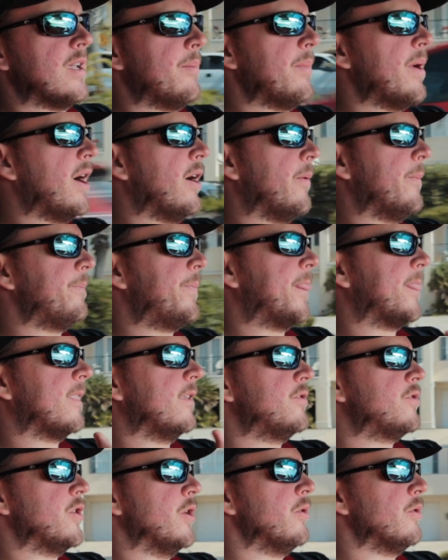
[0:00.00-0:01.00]
about
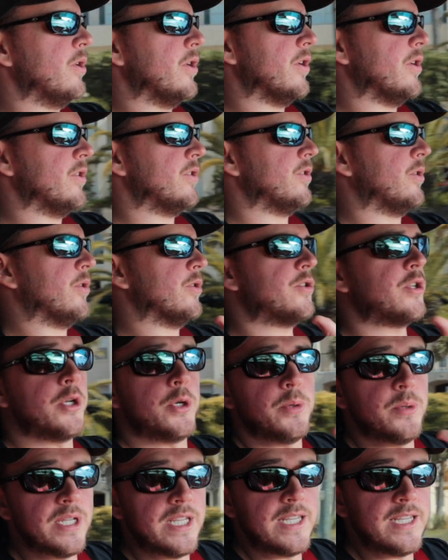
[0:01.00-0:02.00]
tuners or
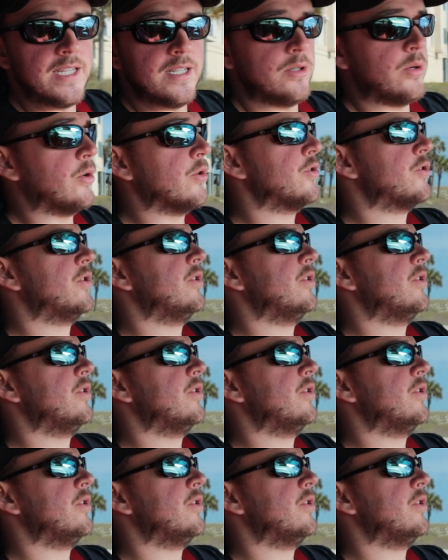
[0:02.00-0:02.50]
tuning, or